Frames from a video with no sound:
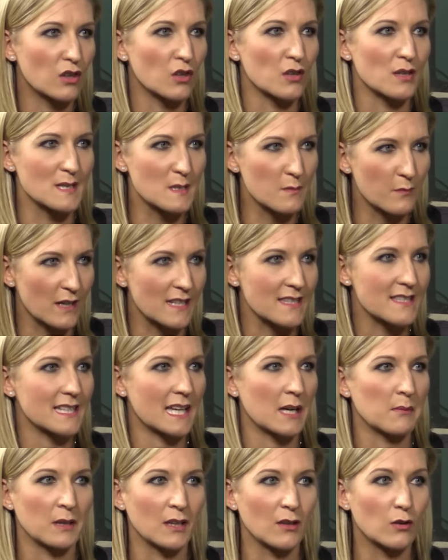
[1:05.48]
those fronts
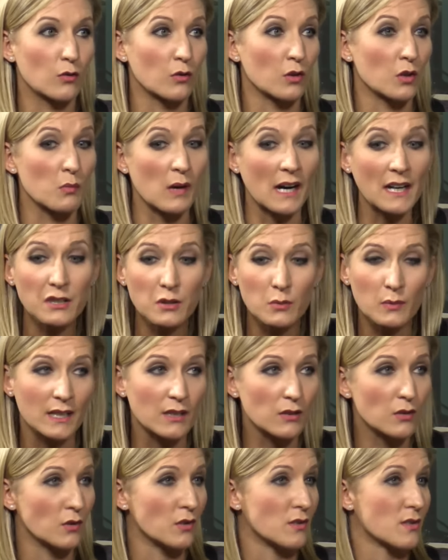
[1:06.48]
coming through right the way
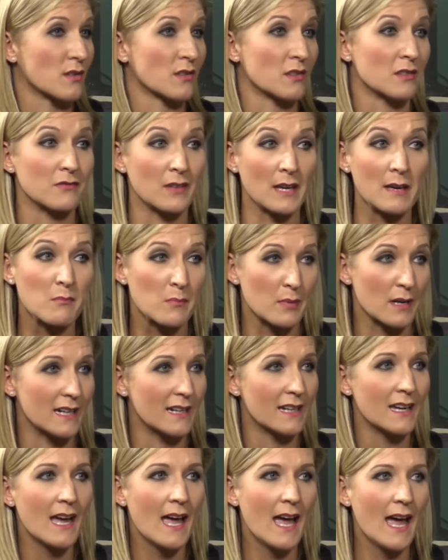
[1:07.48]
through to November.
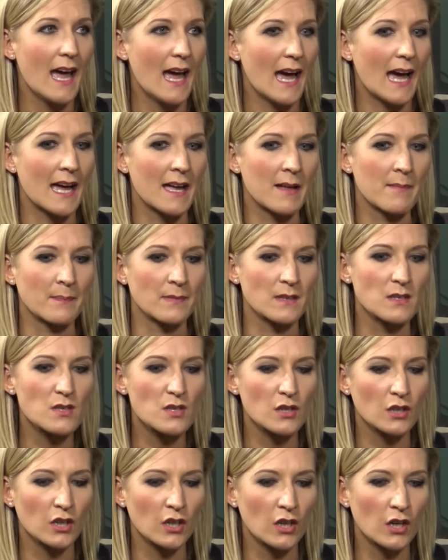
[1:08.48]
Um, so,
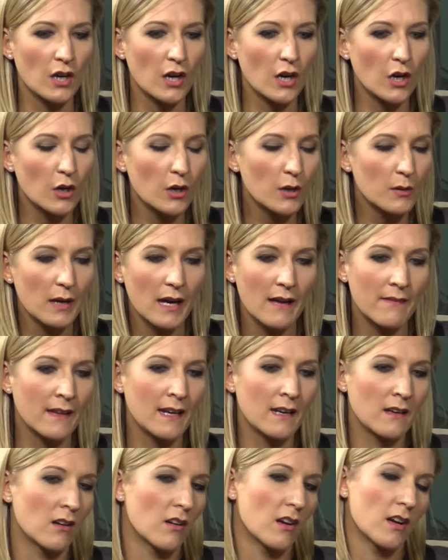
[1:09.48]
and
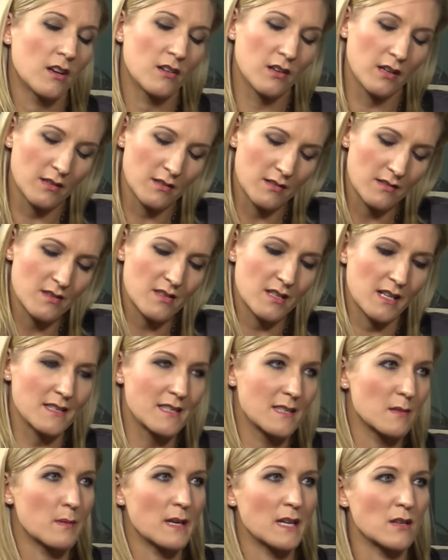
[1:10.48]
then it, it, starts to
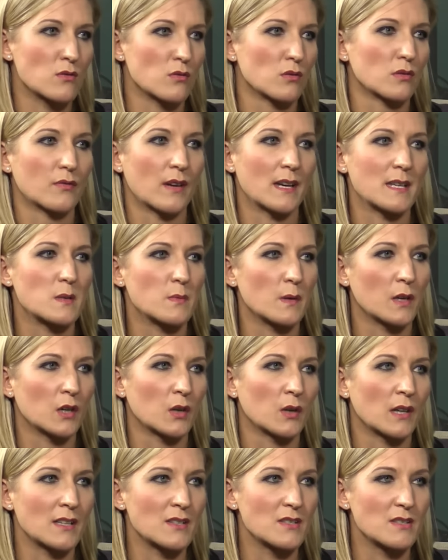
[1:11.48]
peter off as we go
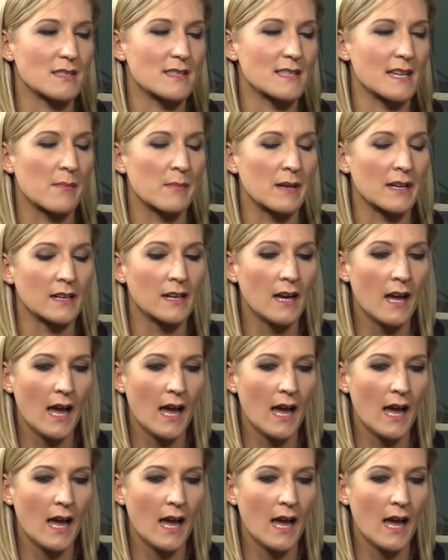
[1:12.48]
into summer,